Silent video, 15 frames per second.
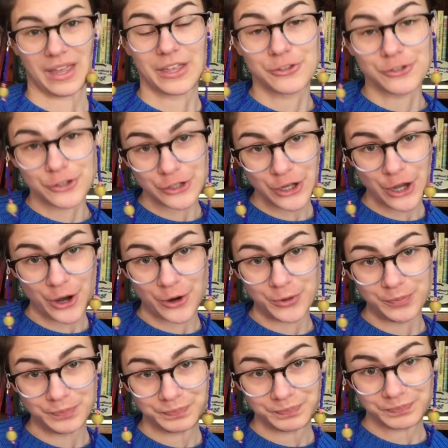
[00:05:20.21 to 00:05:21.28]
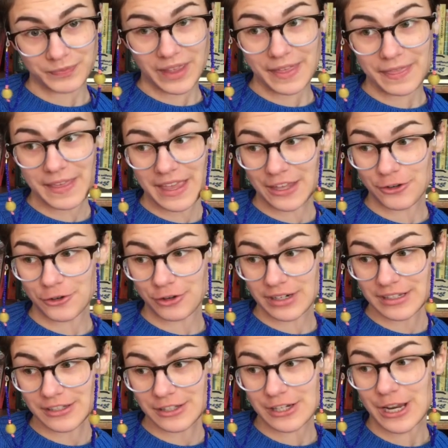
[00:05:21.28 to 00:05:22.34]
And so in the
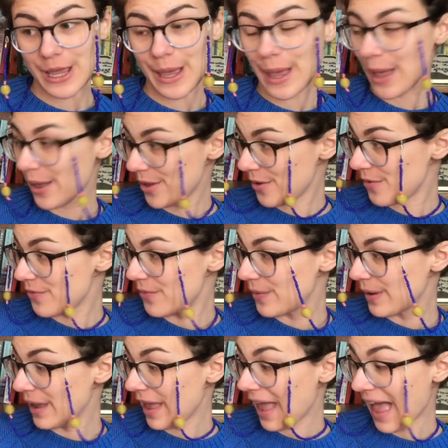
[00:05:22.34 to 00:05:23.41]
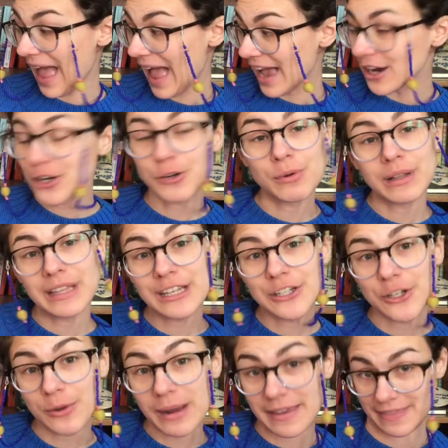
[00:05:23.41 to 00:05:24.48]
interest of actually
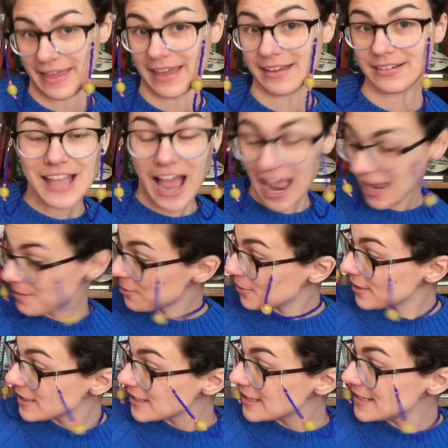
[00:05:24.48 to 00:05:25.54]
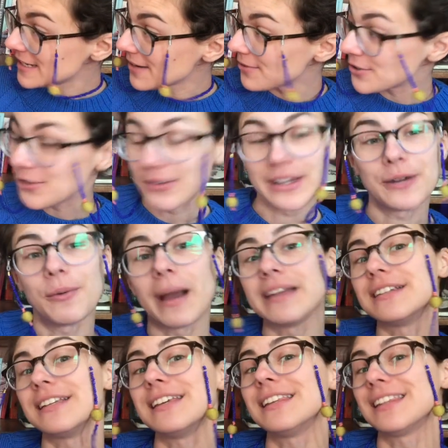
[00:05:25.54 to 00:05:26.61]
doing that, I'm going to endeavor to read White
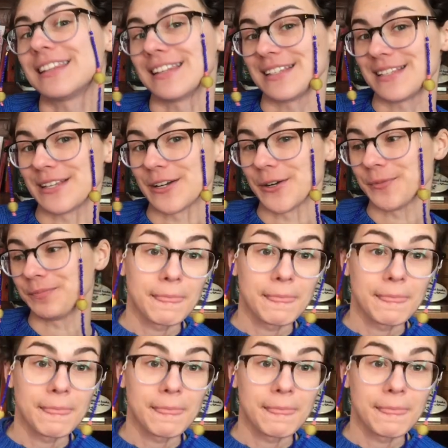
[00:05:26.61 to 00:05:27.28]
Teeth this year.